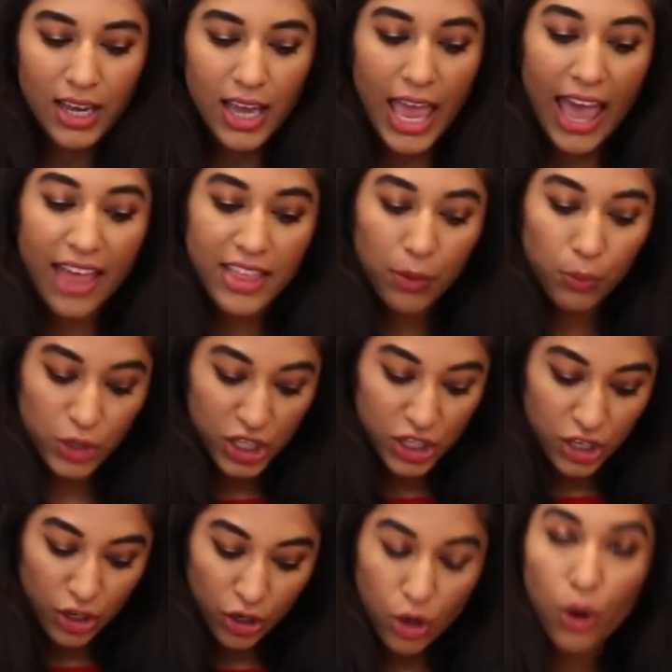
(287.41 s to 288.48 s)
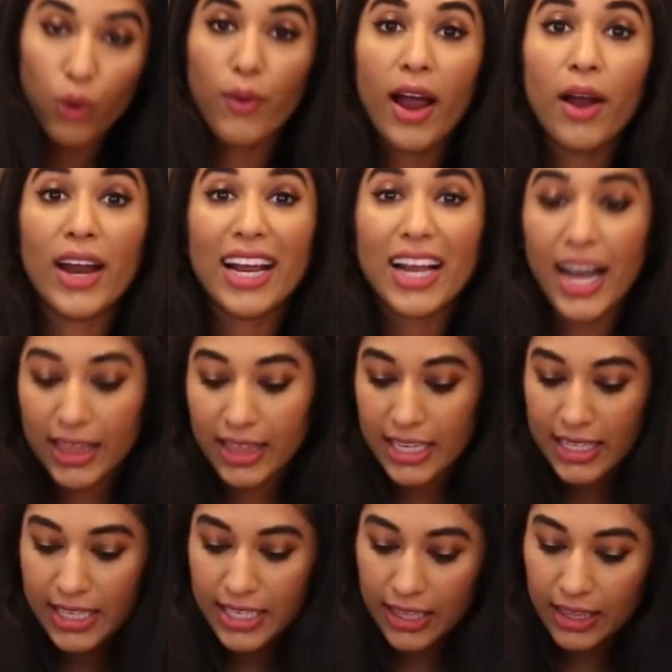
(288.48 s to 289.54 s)
And then we're just going to go around and cut
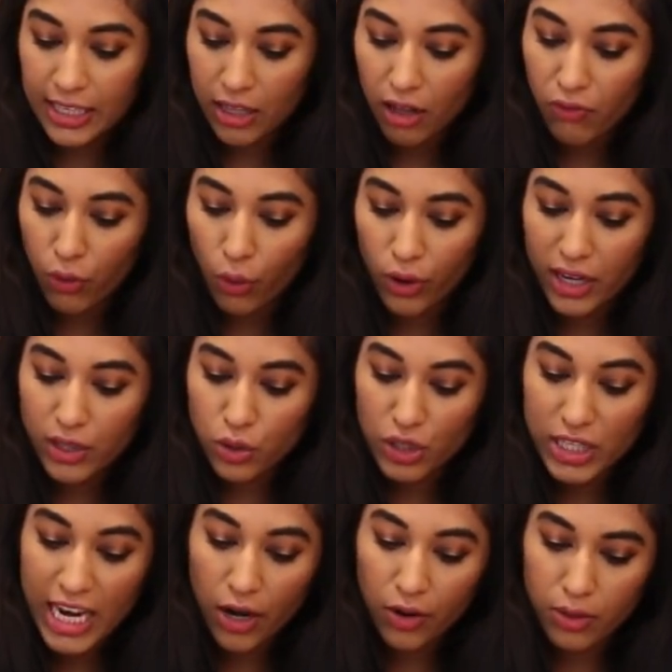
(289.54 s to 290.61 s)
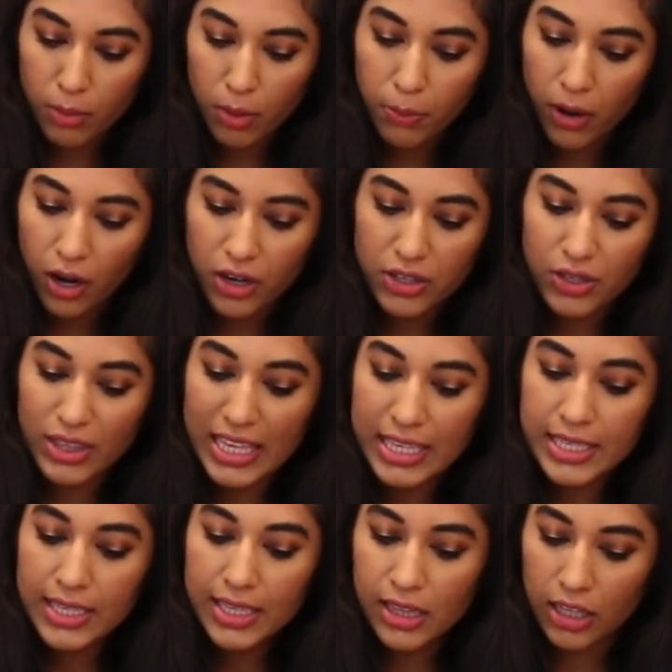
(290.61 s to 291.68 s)
these into little florets or tear them apart. So
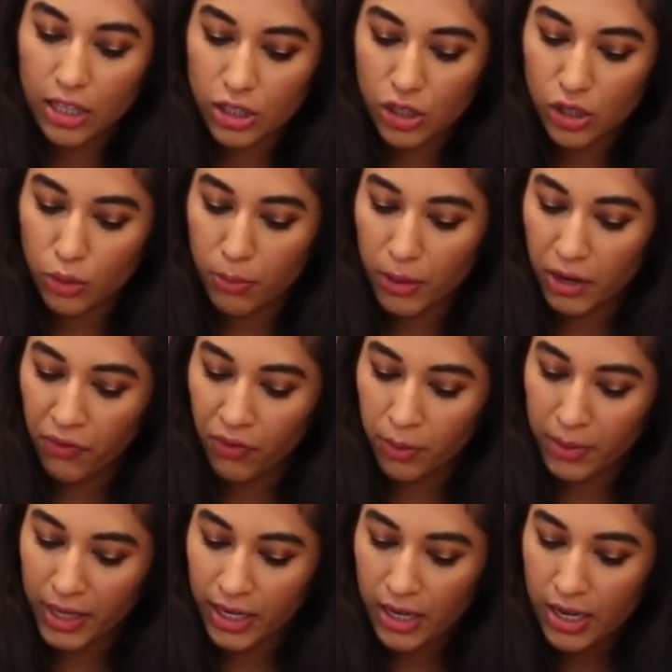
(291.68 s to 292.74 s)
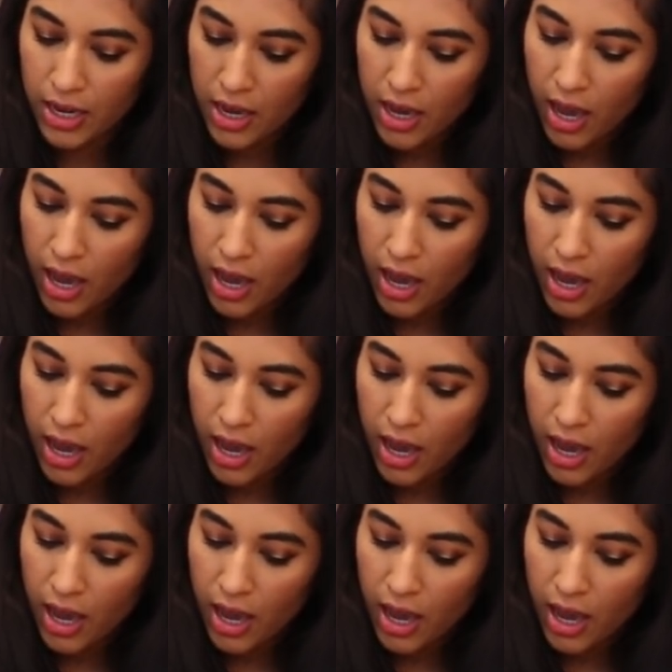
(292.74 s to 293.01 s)
this is a little too big for me.